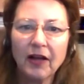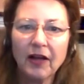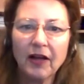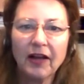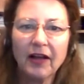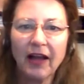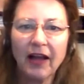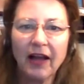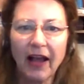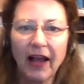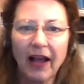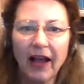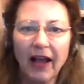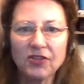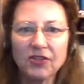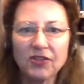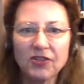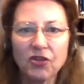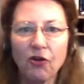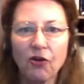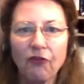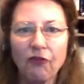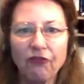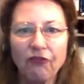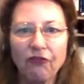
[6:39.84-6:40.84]
And
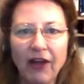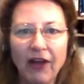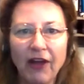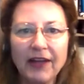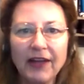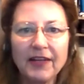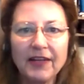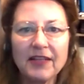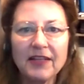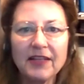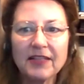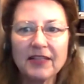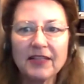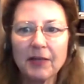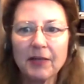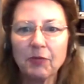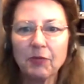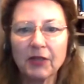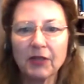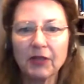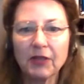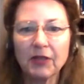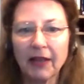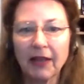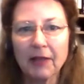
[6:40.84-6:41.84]
so finding
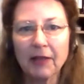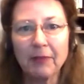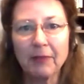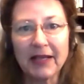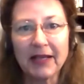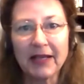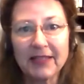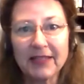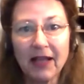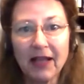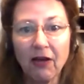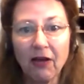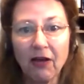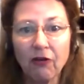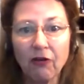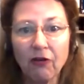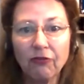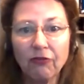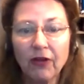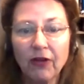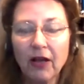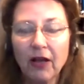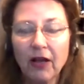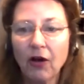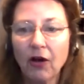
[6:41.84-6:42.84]
someone like myself
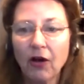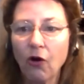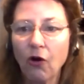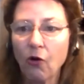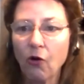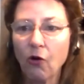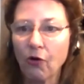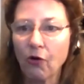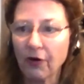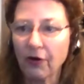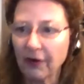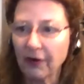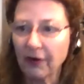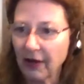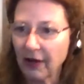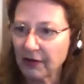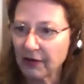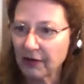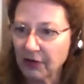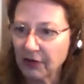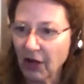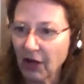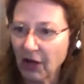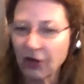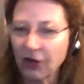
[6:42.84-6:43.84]
or a
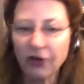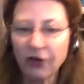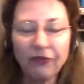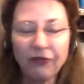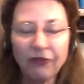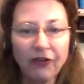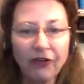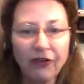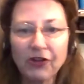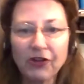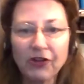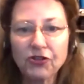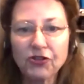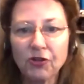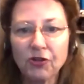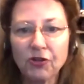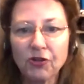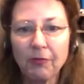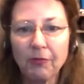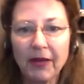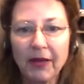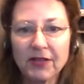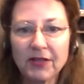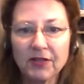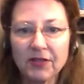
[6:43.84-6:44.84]
good functional
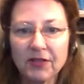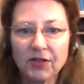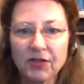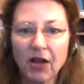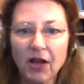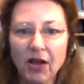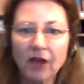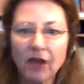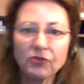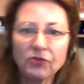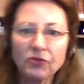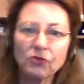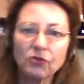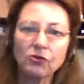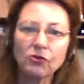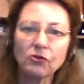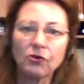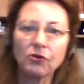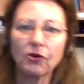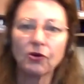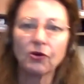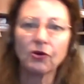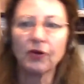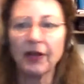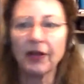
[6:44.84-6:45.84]
medicine doctor
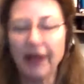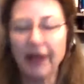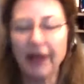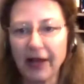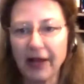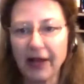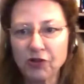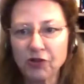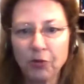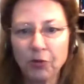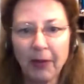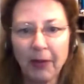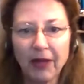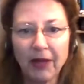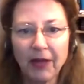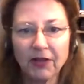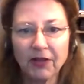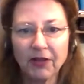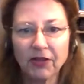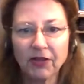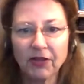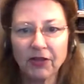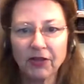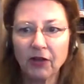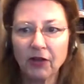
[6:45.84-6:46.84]
or a naturopathic
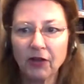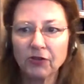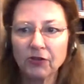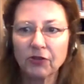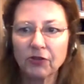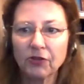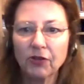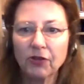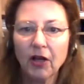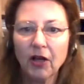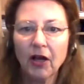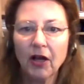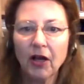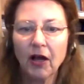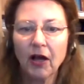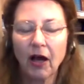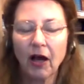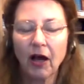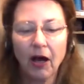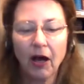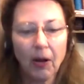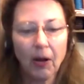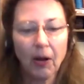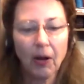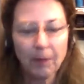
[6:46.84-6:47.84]
doctor
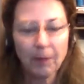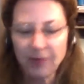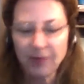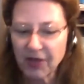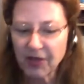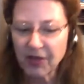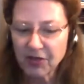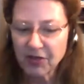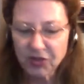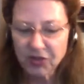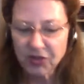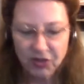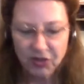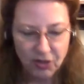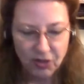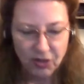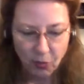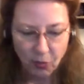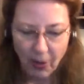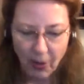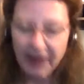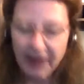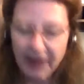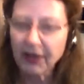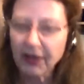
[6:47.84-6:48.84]
is the
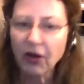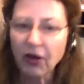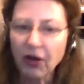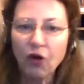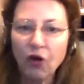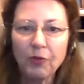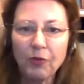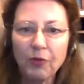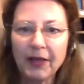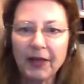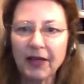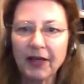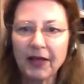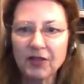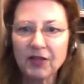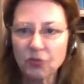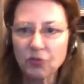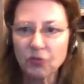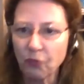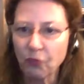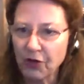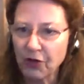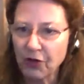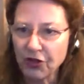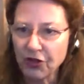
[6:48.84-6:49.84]
way to go, because
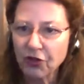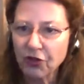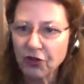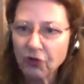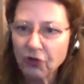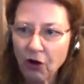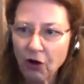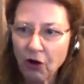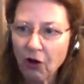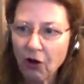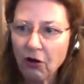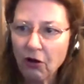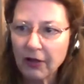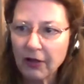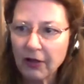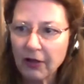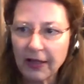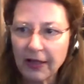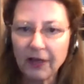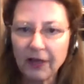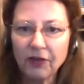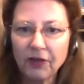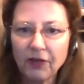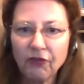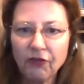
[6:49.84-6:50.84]
when you're all
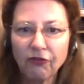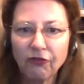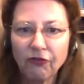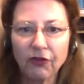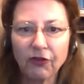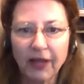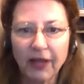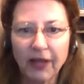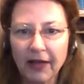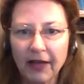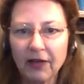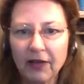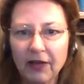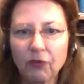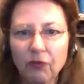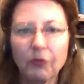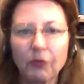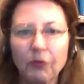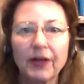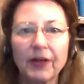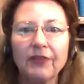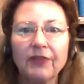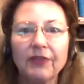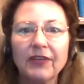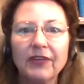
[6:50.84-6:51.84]
in for getting
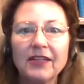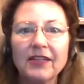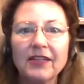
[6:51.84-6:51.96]
rid of it,